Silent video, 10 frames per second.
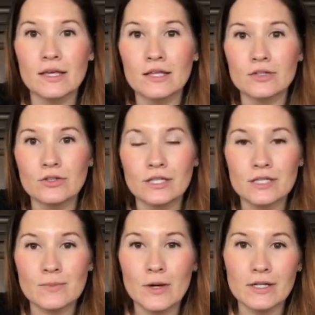in your
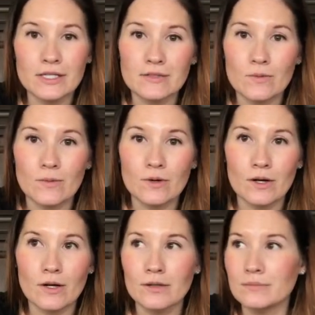kids' parties,
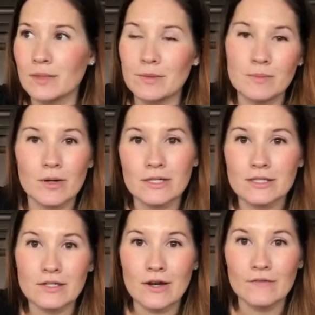or maybe
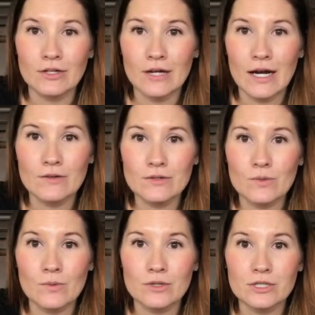parties that you have at your house,
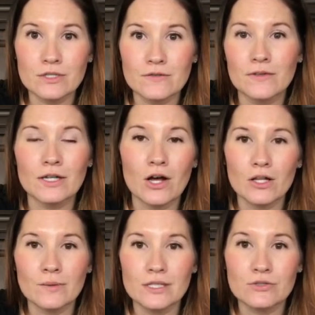or just fun
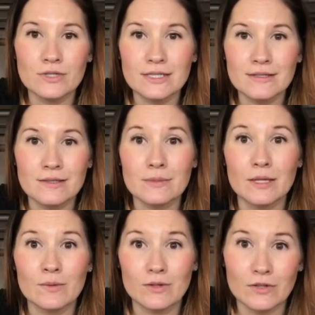Halloween treats to
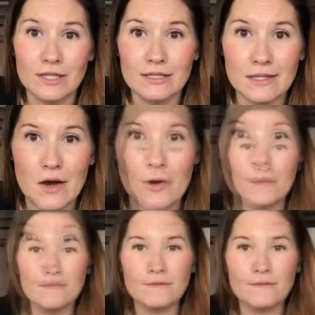make with your kids at home.